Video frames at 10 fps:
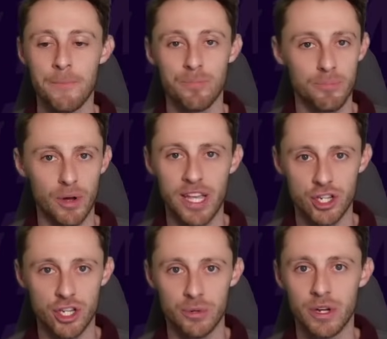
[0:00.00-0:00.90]
My
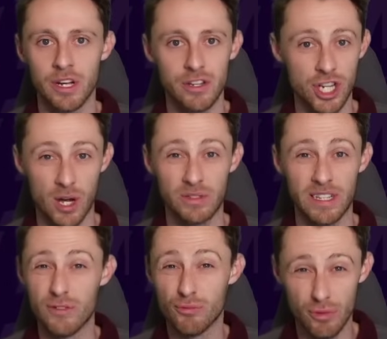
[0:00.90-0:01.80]
issue, Chelsea,
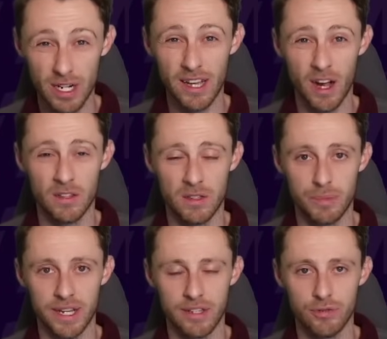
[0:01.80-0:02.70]
really hard to
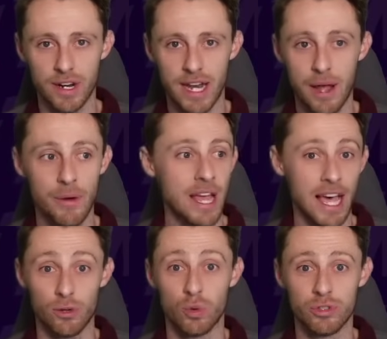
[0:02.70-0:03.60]
predict right now. And
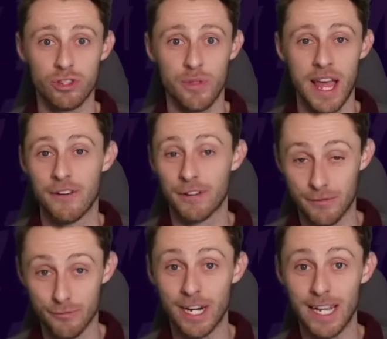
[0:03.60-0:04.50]
also they have a
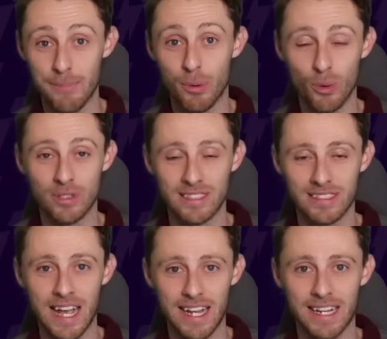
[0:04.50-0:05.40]
really important
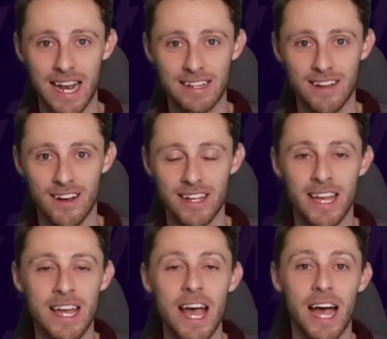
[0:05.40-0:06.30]
second leg tie
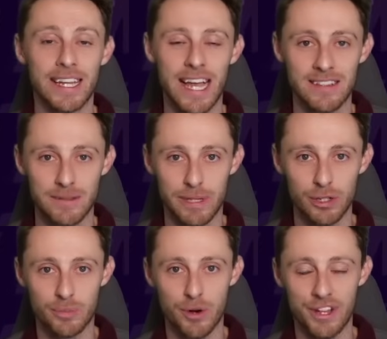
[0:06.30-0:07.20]
against
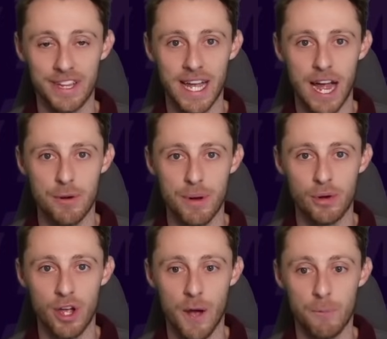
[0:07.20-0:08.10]
Middlesbrough in the Carabao
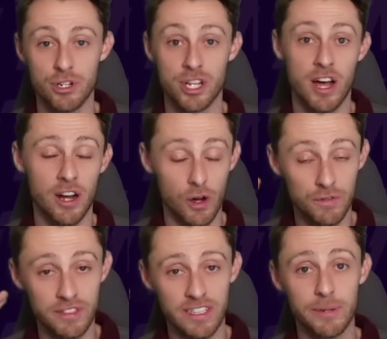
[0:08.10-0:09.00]
Cup, which they are
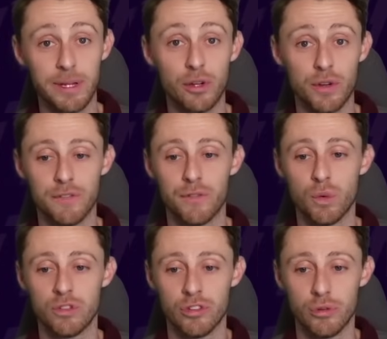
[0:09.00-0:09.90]
obviously going to be looking forward
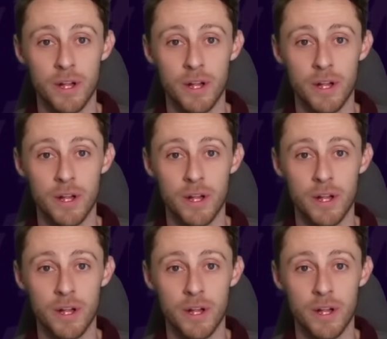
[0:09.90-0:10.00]
to.